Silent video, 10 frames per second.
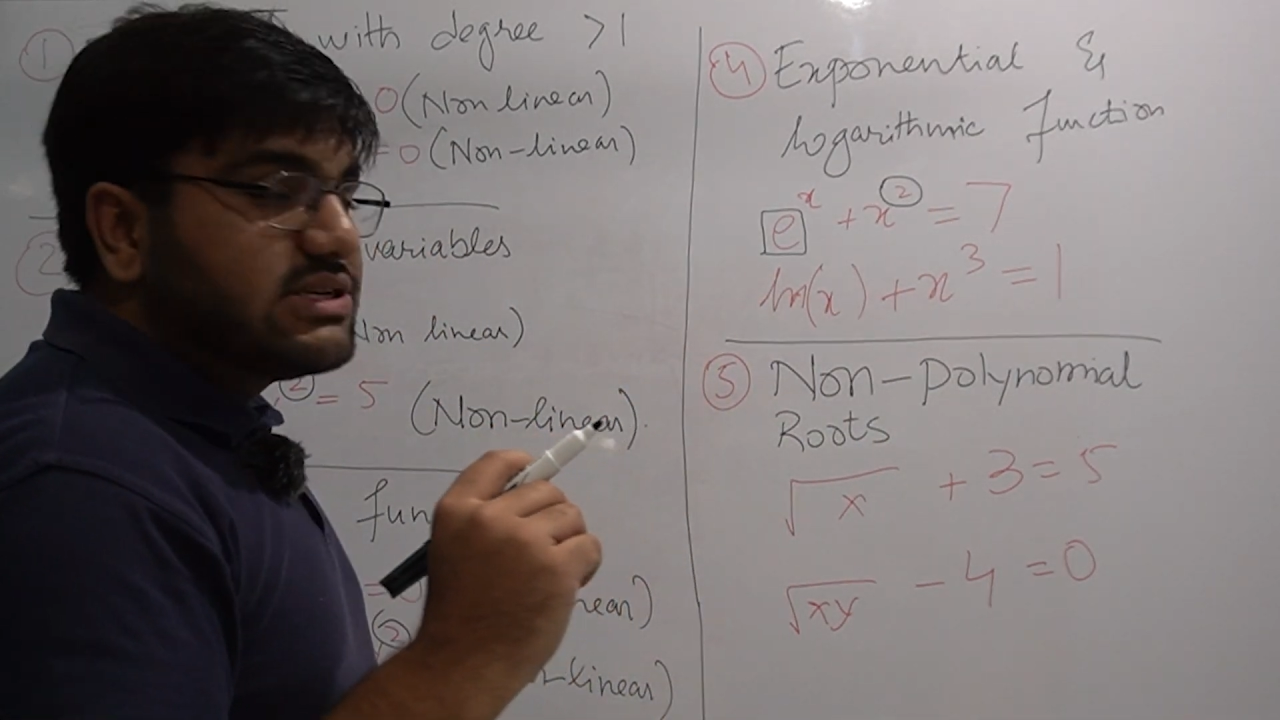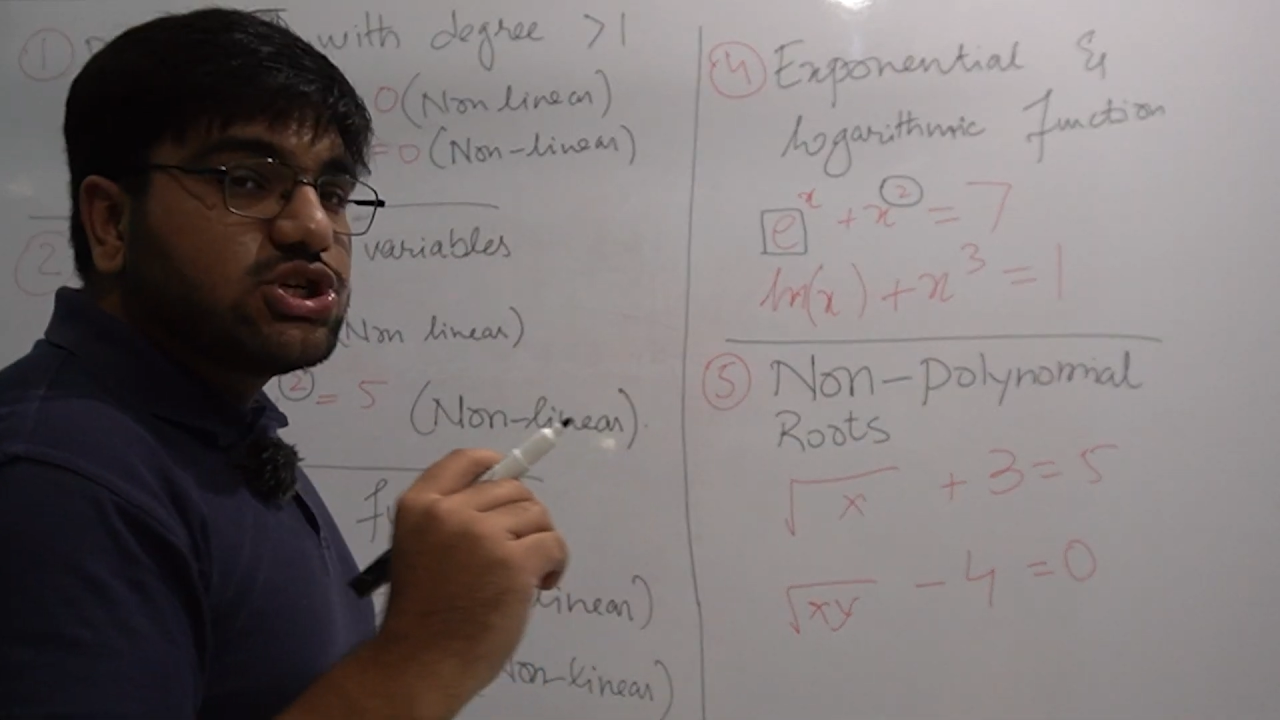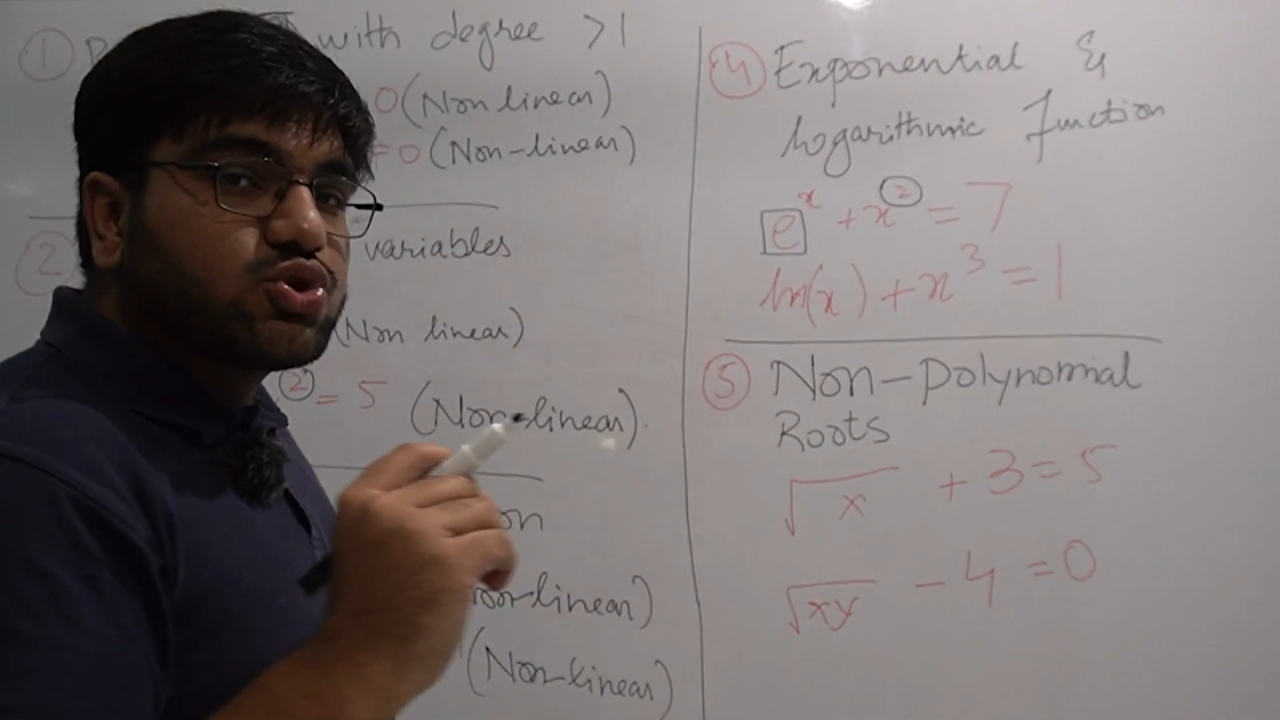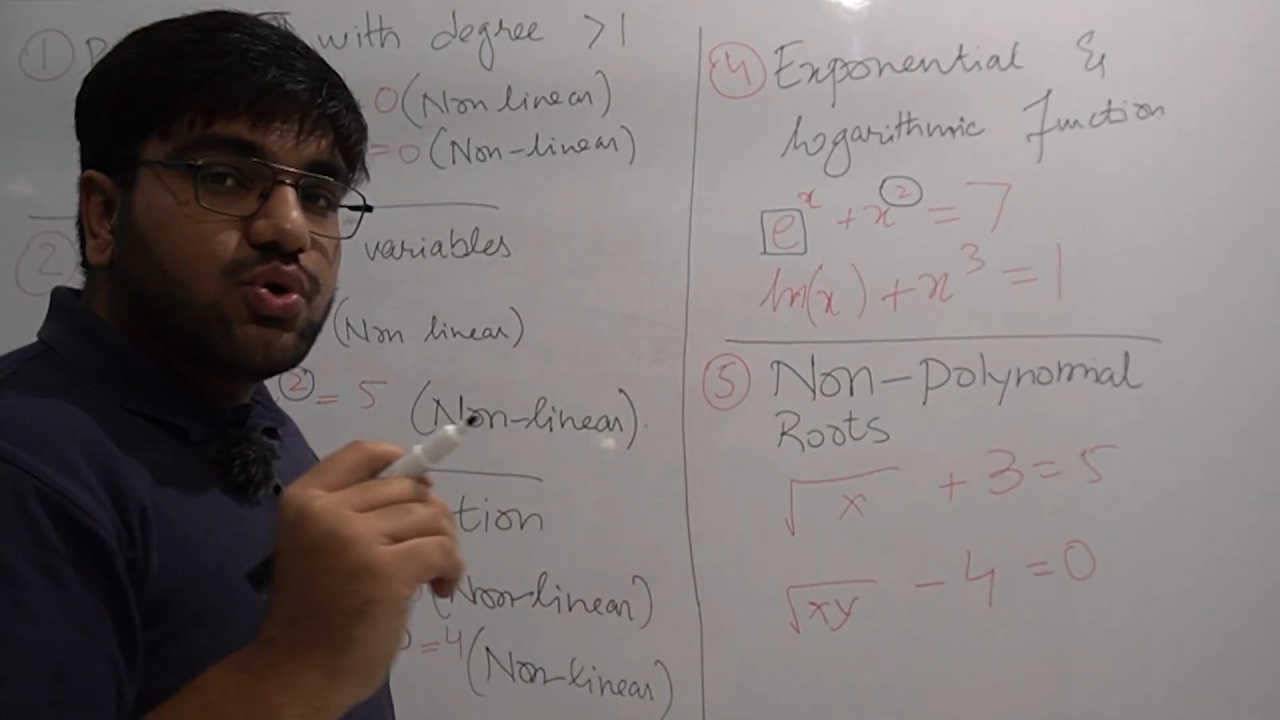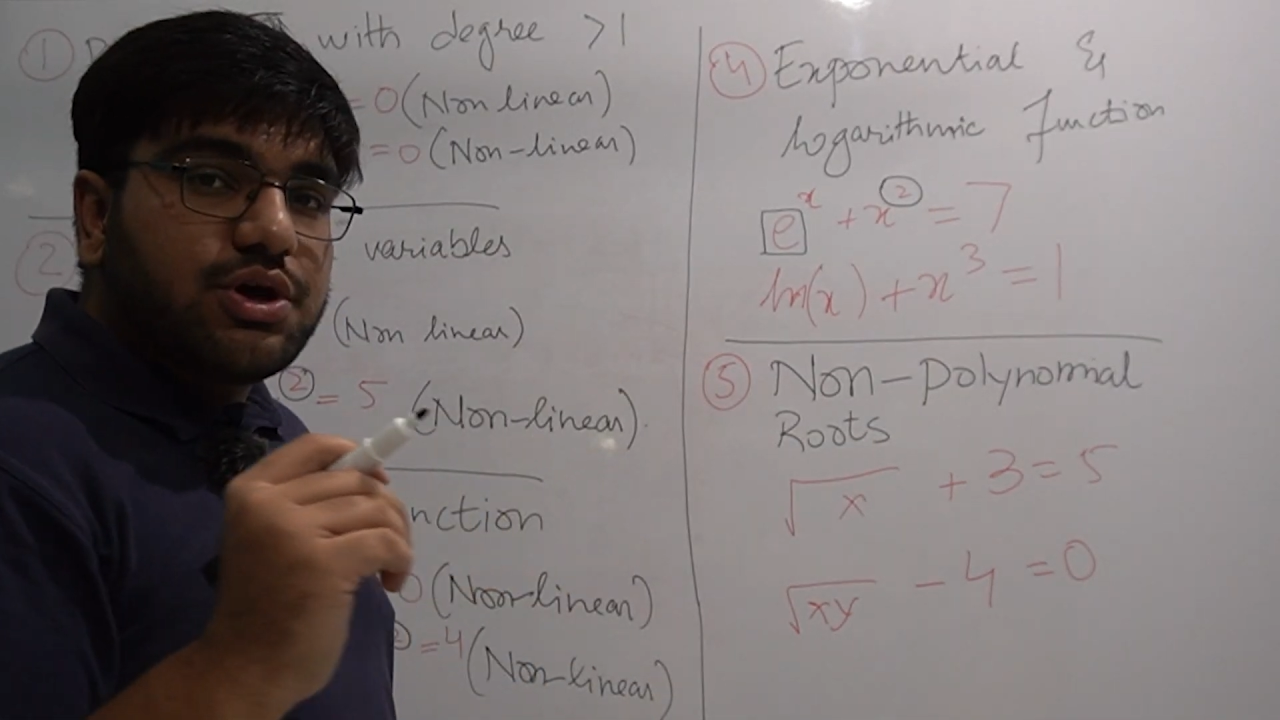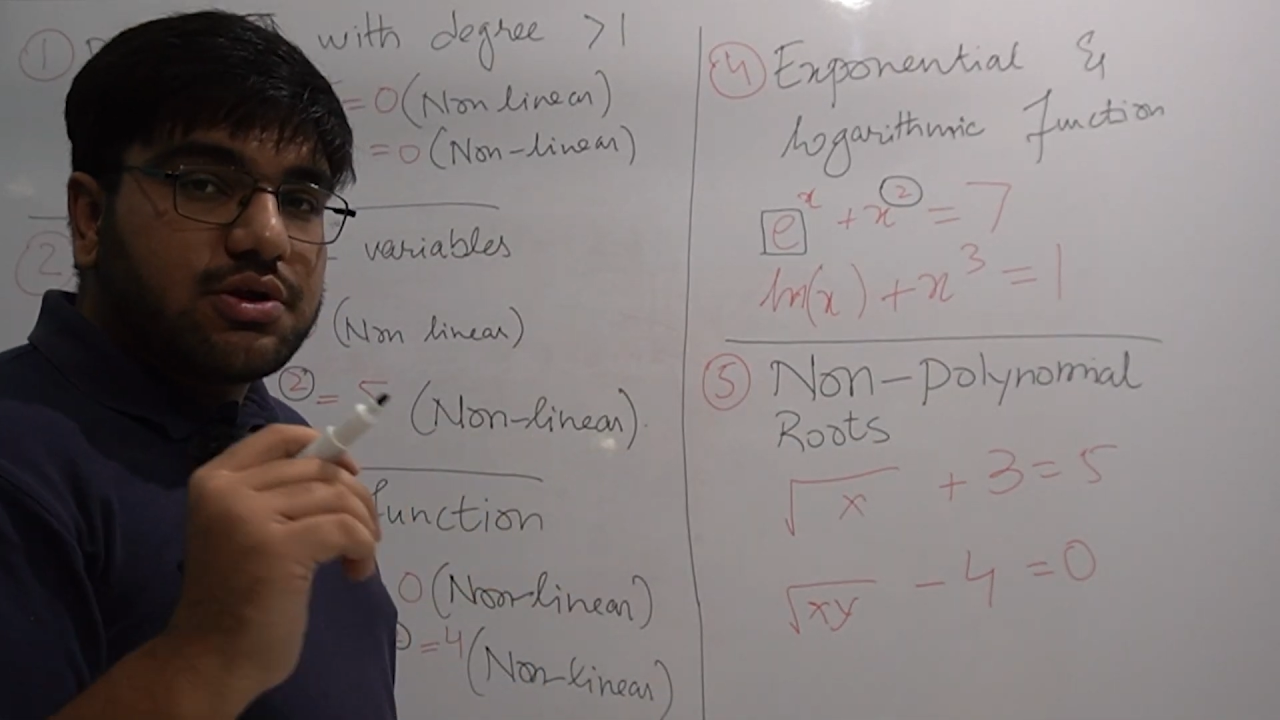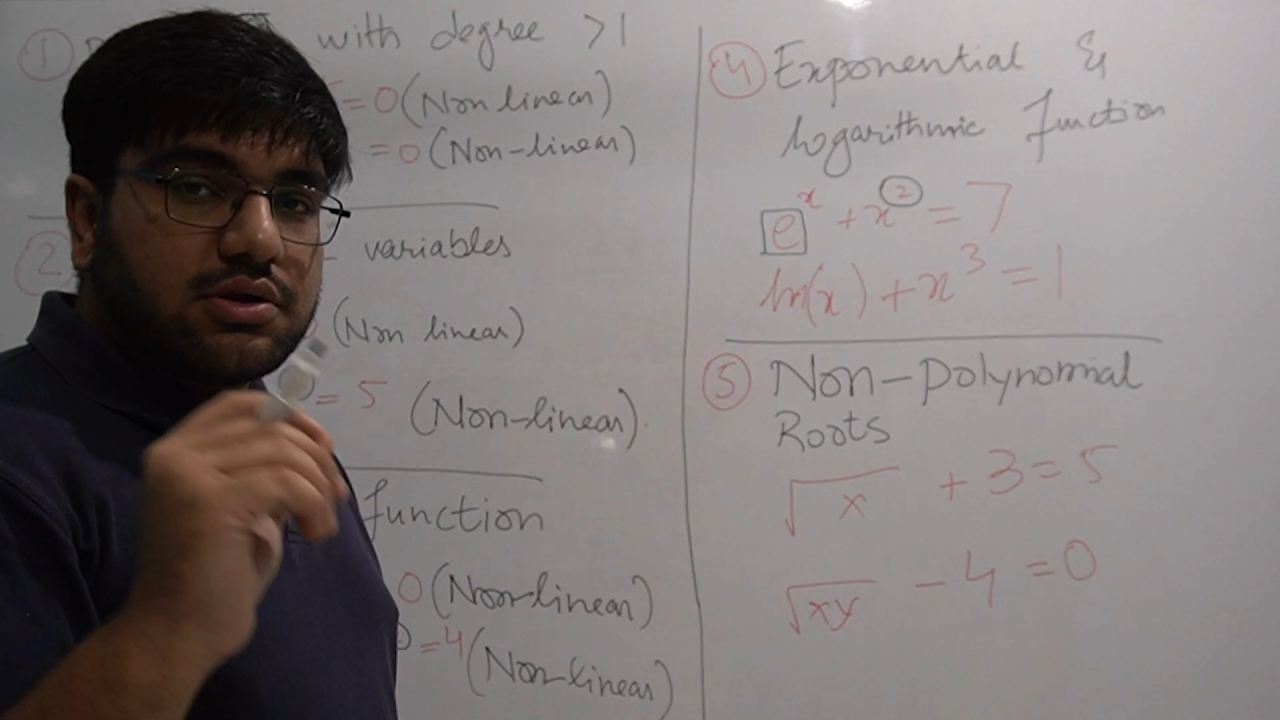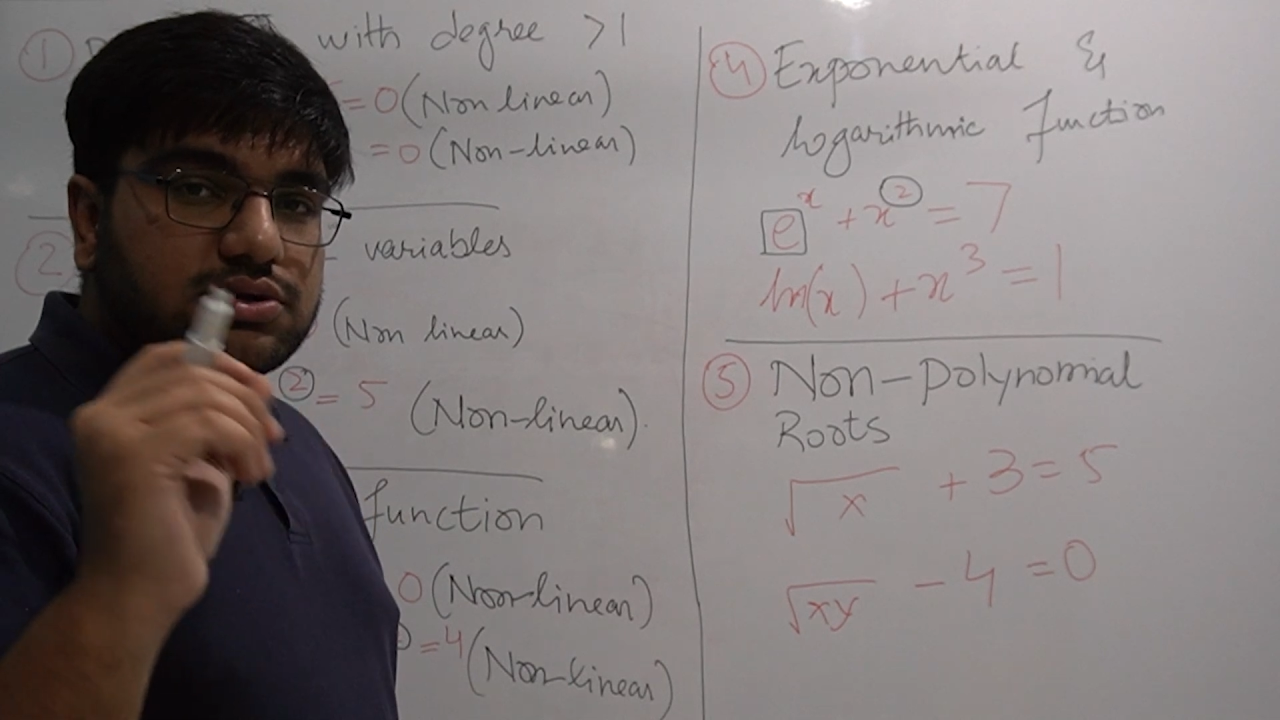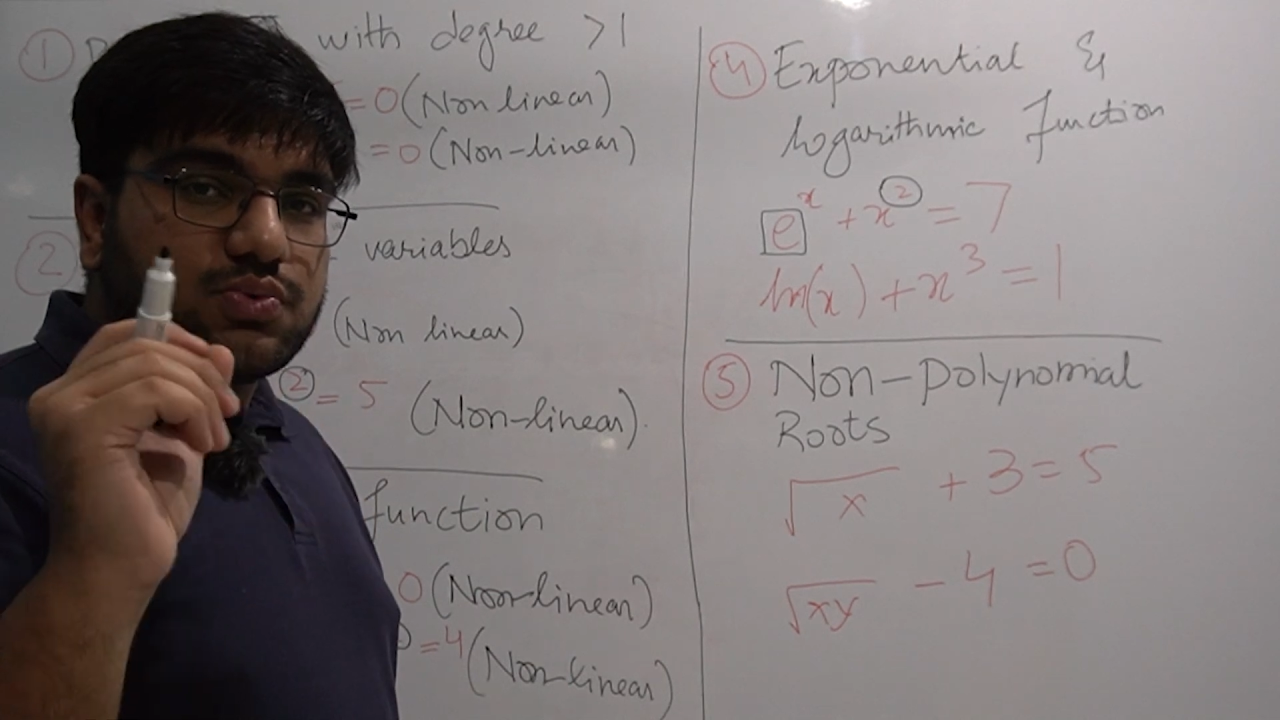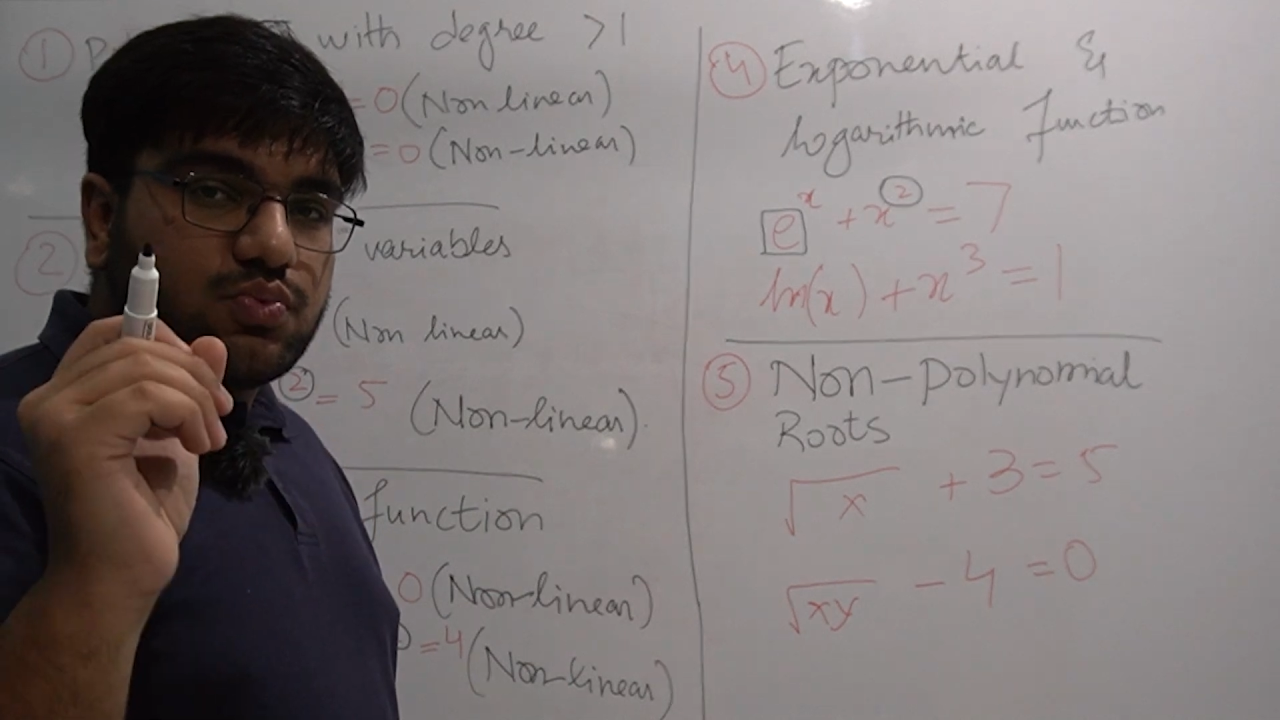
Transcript: square,